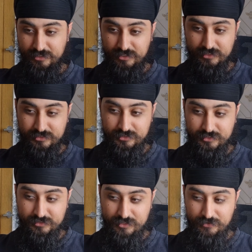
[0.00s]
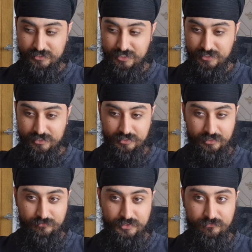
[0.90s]
It's that fact that
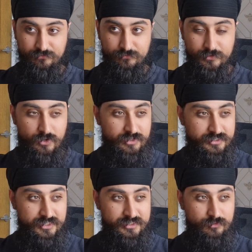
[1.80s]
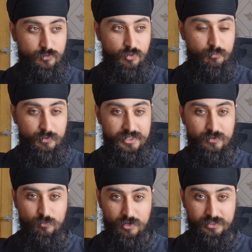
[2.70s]
if God is this complete
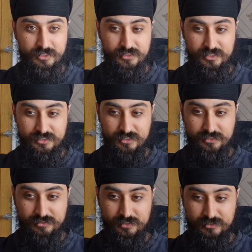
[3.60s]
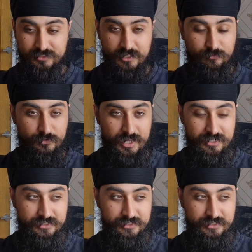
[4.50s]
oneness, is this state of reality,